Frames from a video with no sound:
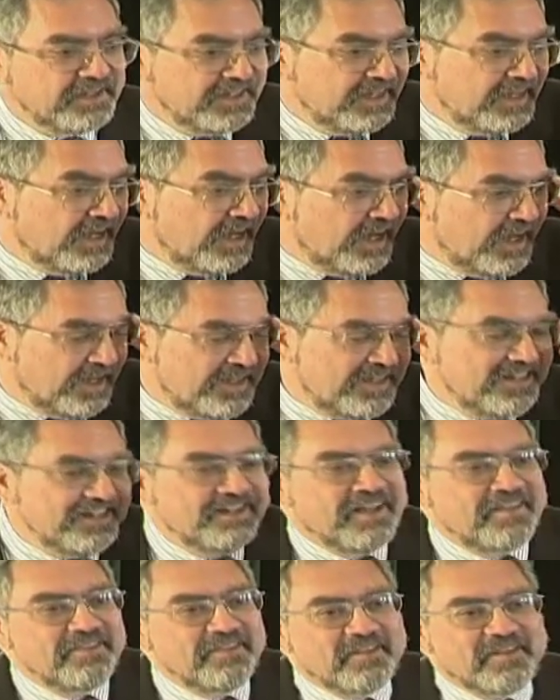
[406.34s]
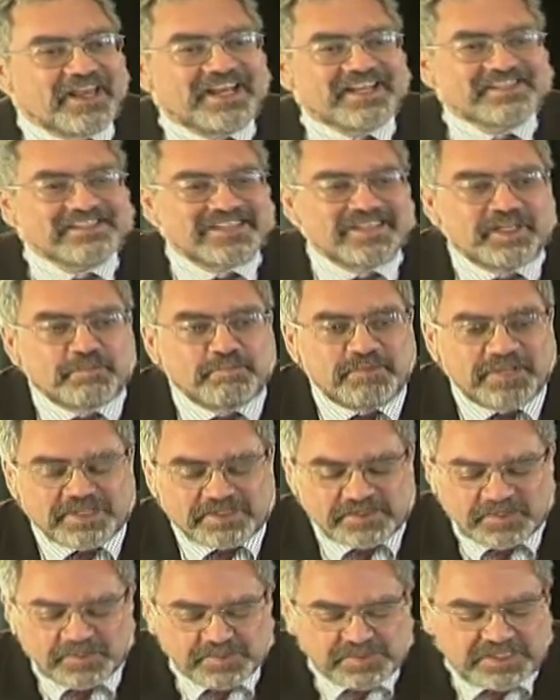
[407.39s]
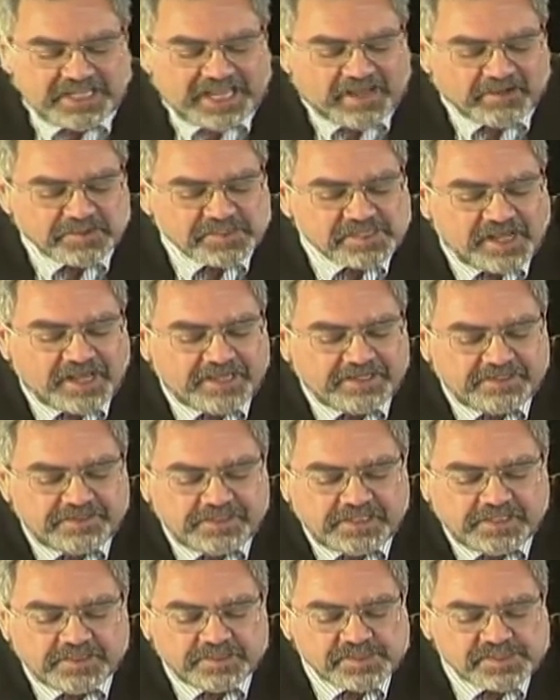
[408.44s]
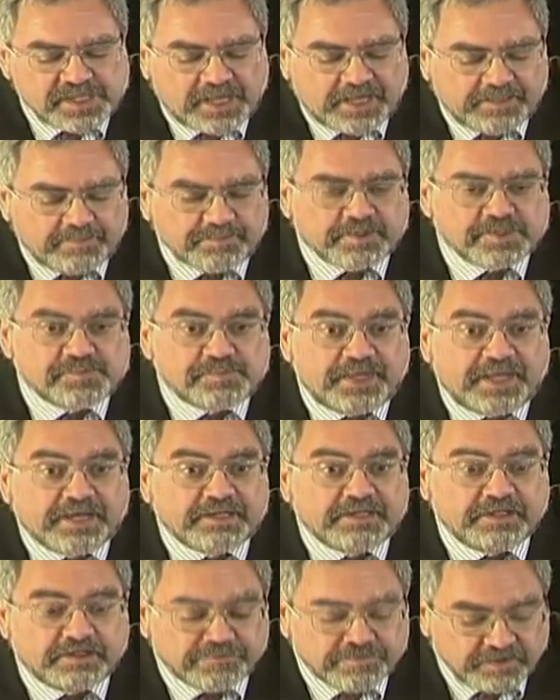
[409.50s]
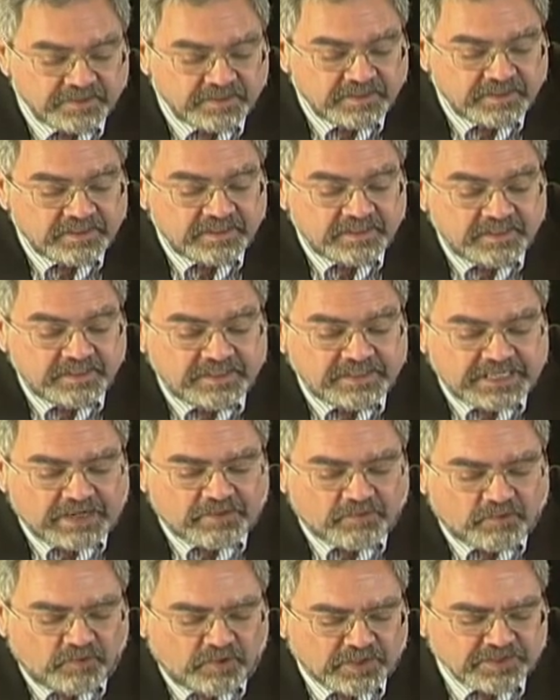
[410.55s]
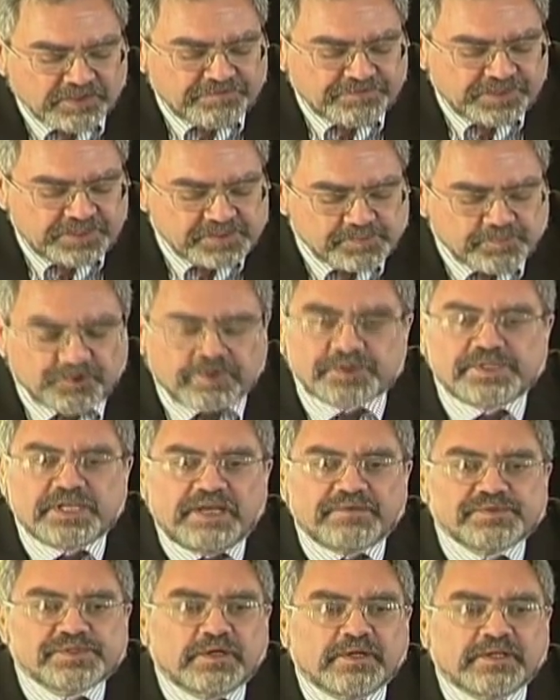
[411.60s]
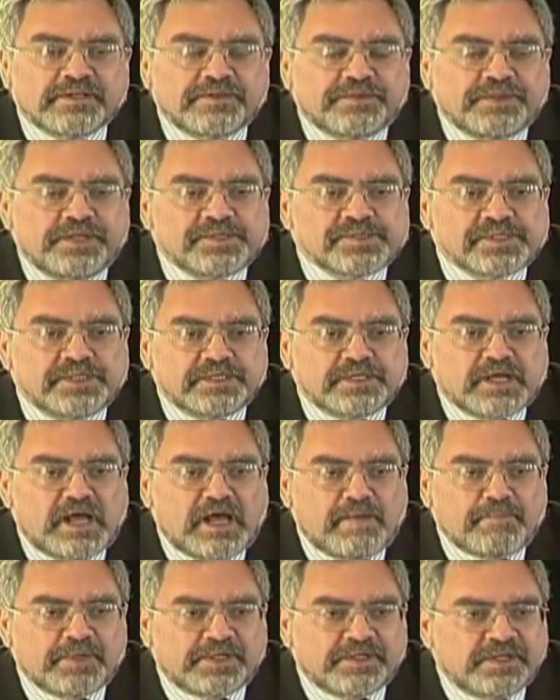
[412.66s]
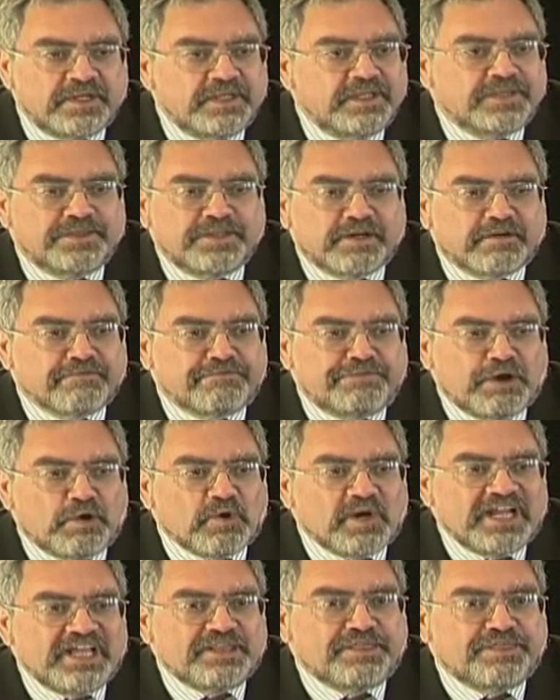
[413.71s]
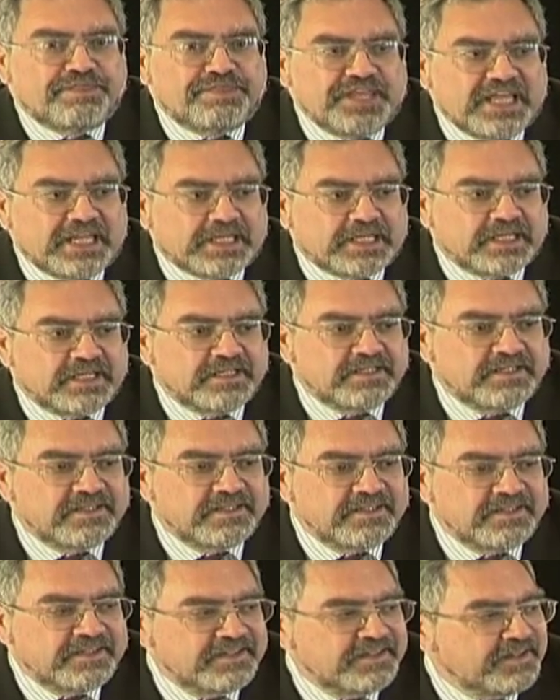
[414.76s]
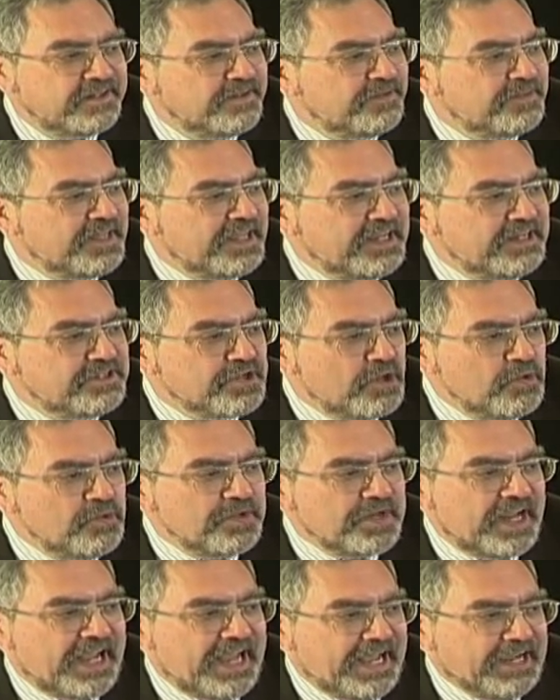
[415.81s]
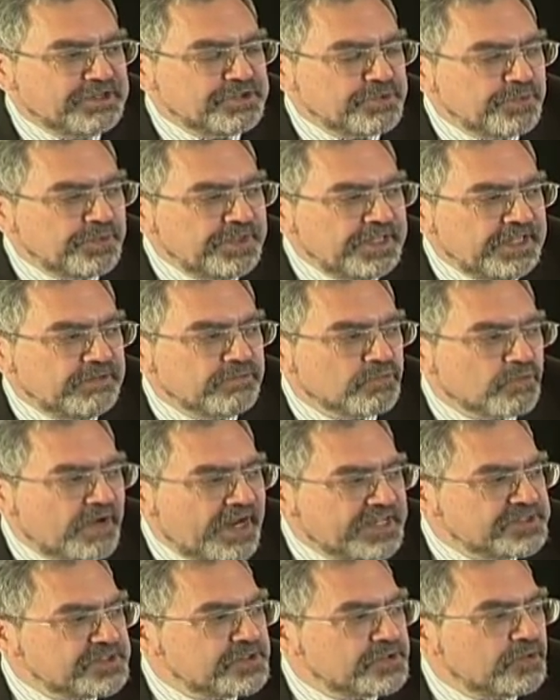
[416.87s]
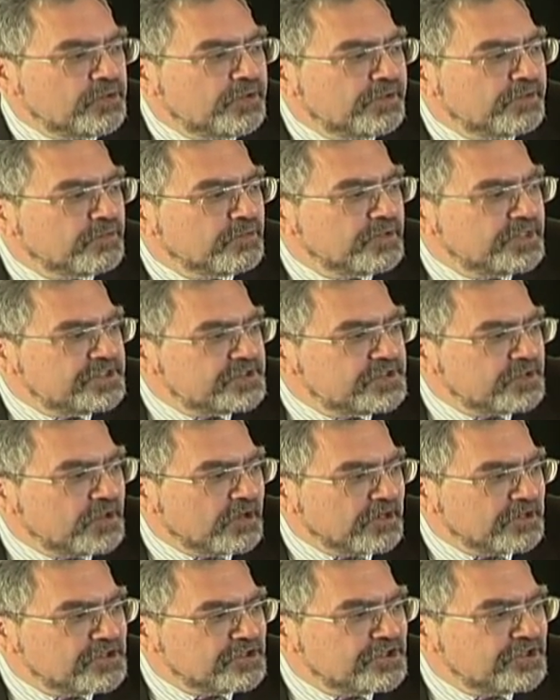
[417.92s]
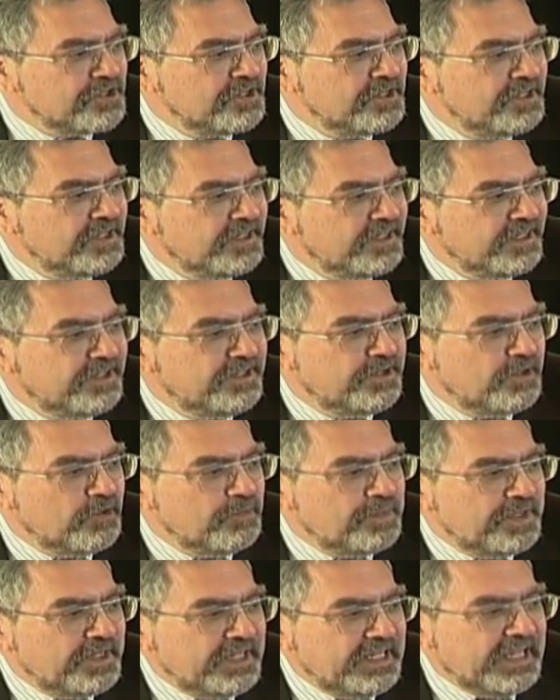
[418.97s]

nonetheless, it mixes the outside and the inside perspective. Now, all of these books have certain things in common. They're very thin. They don't actually rest on research. Nobody